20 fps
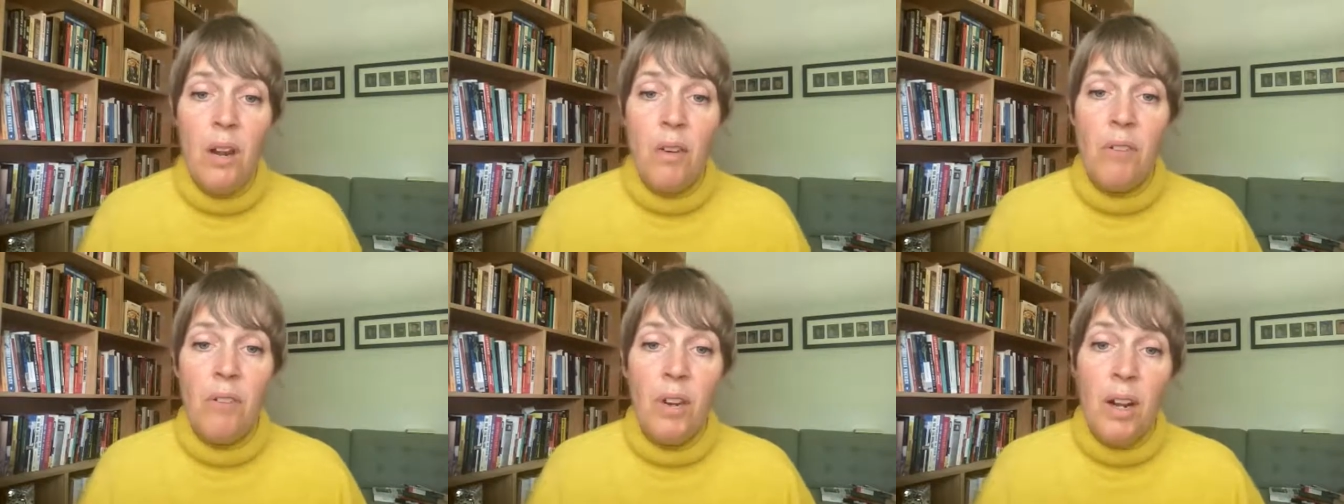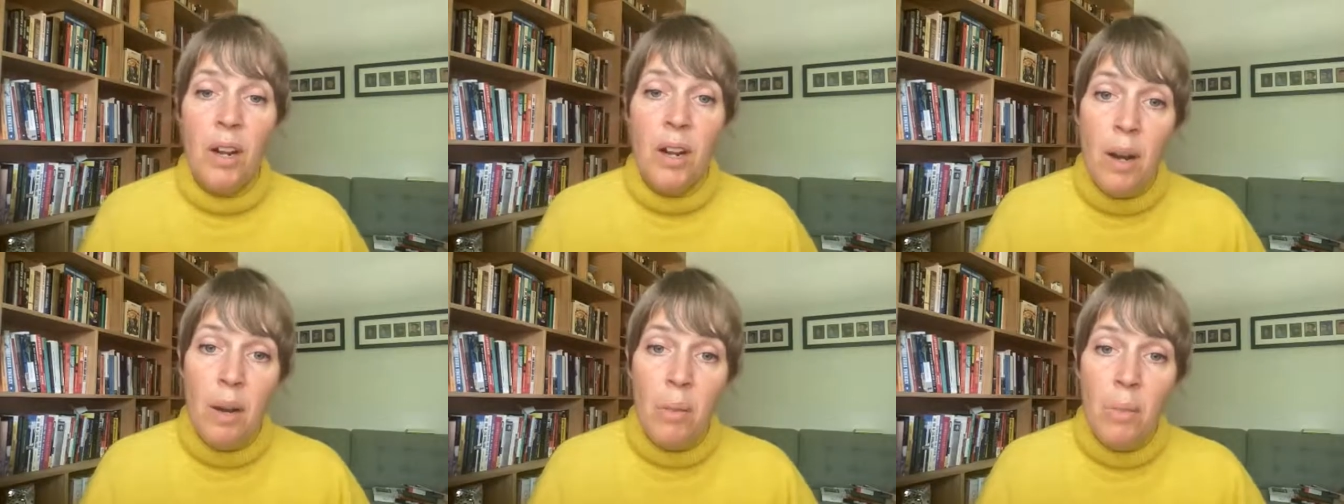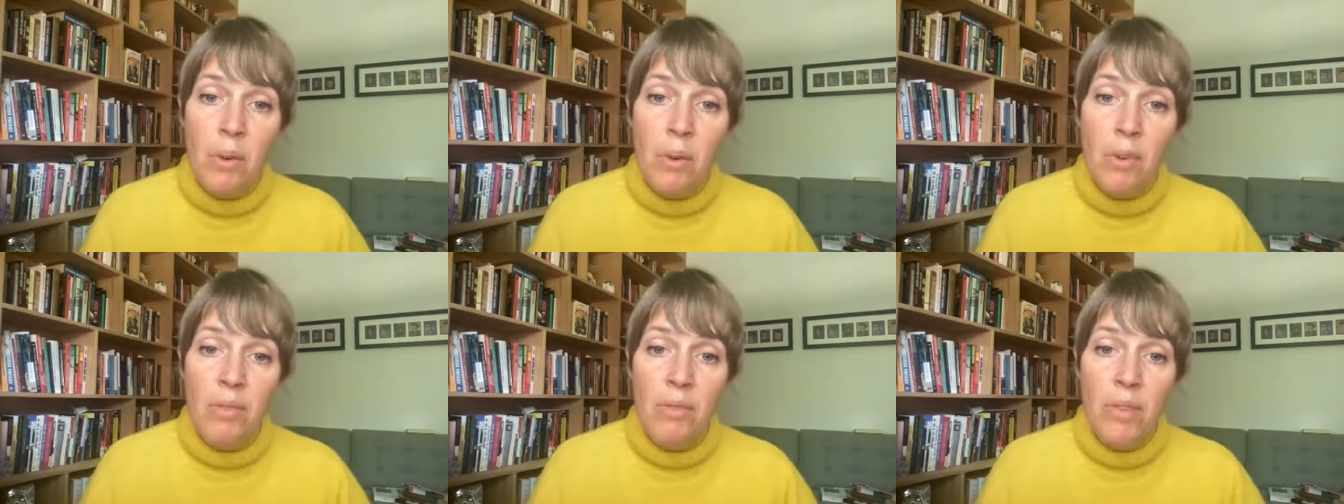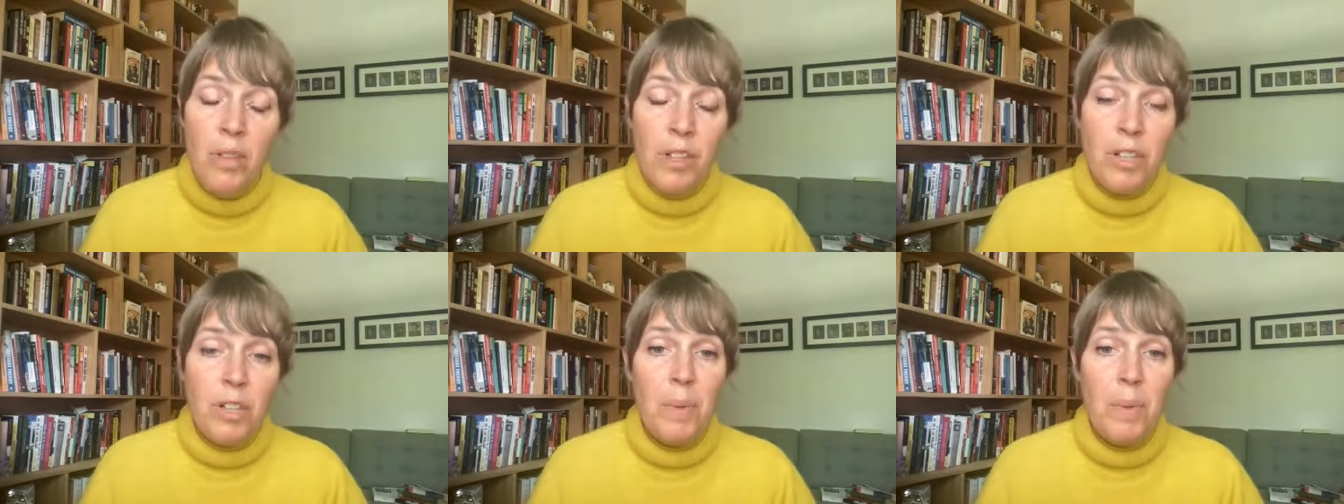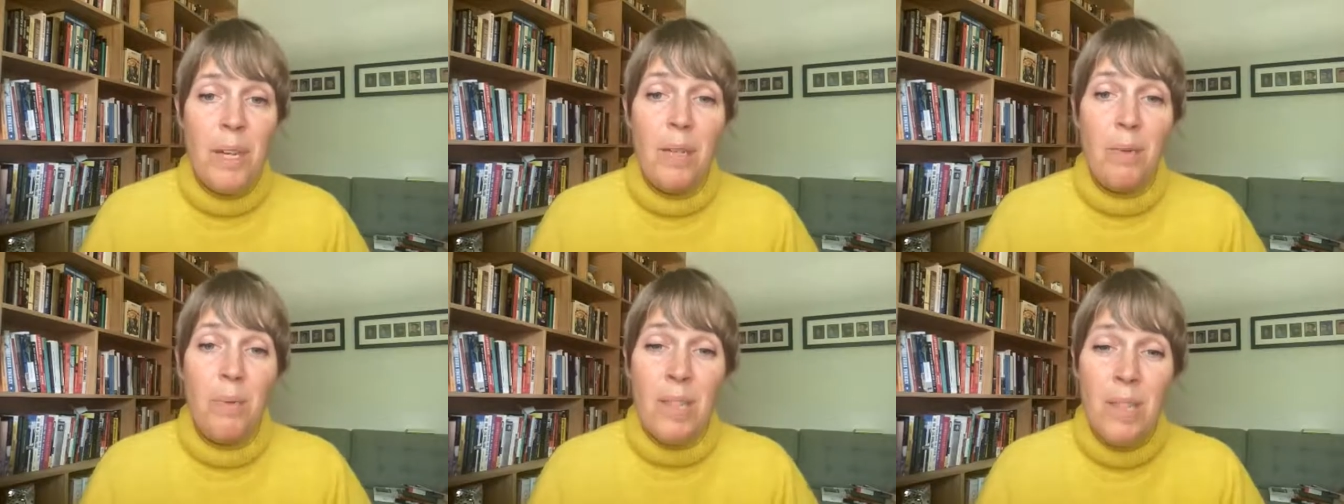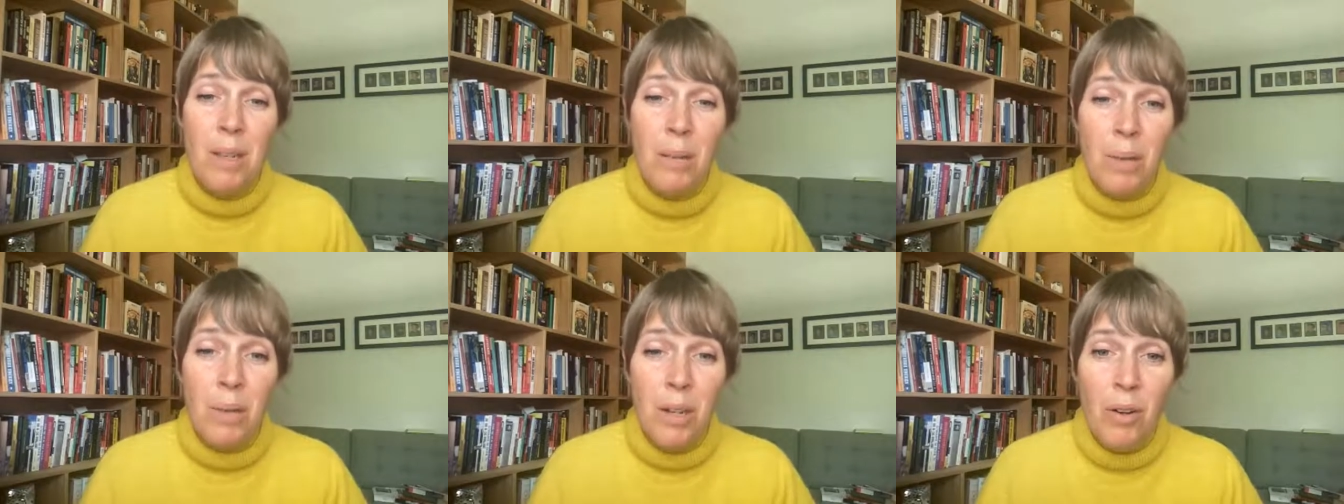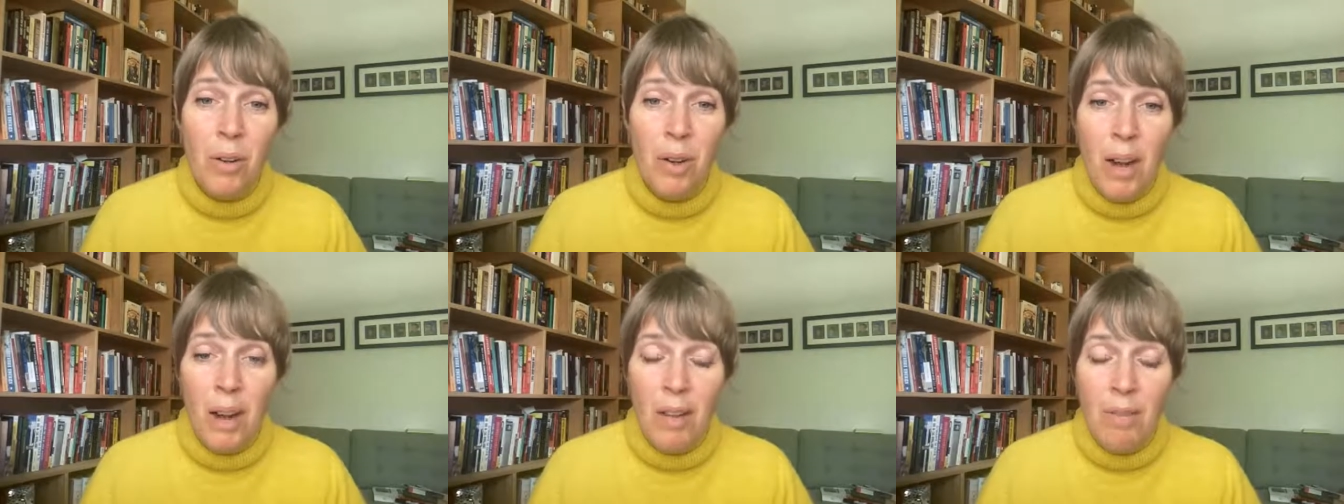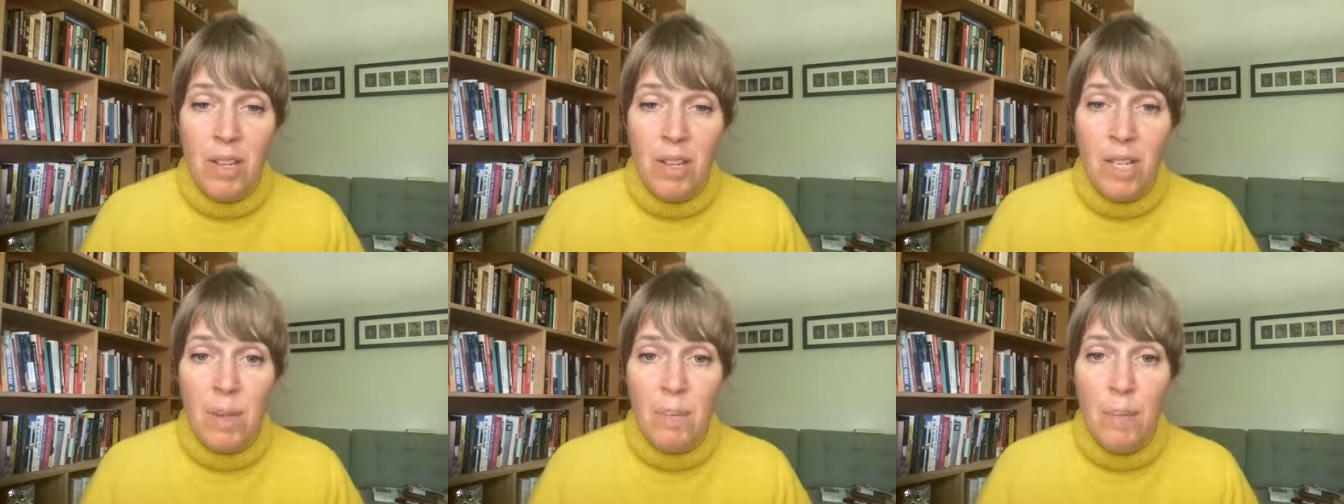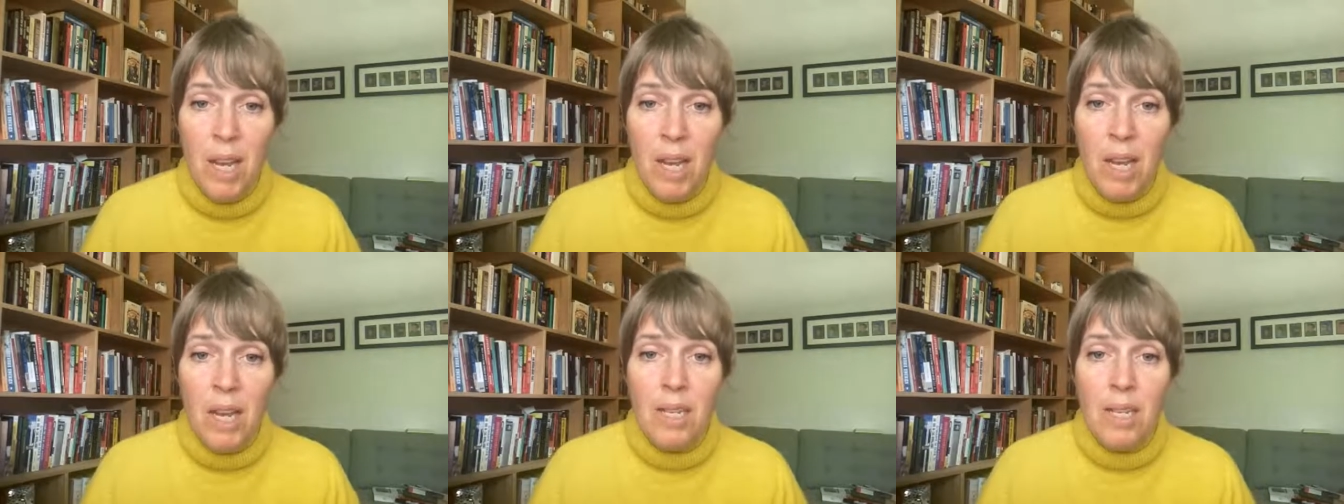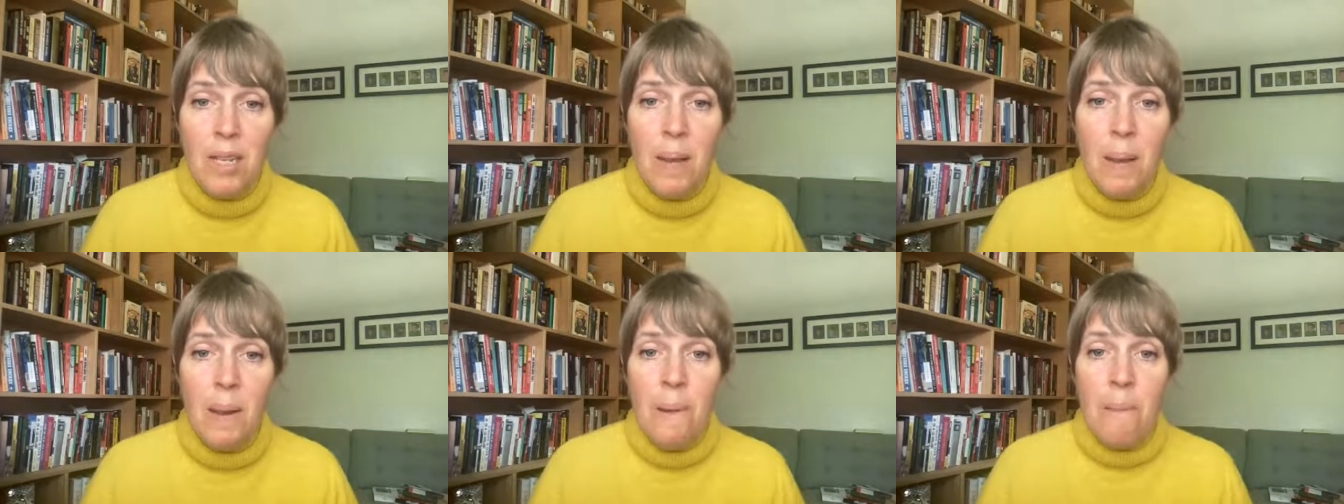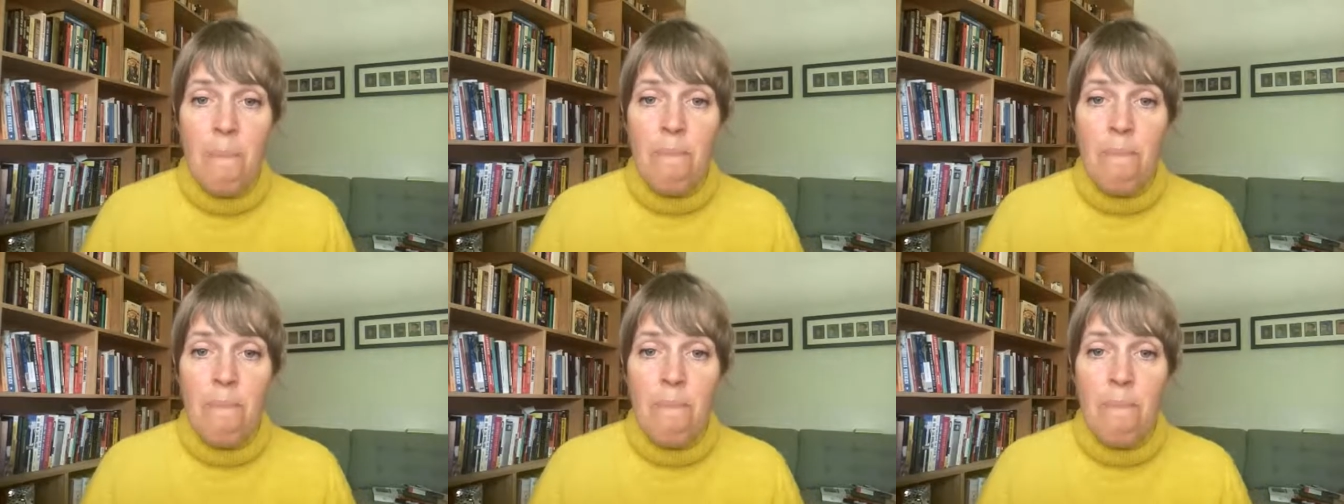for a number of years because we simply don't have the space.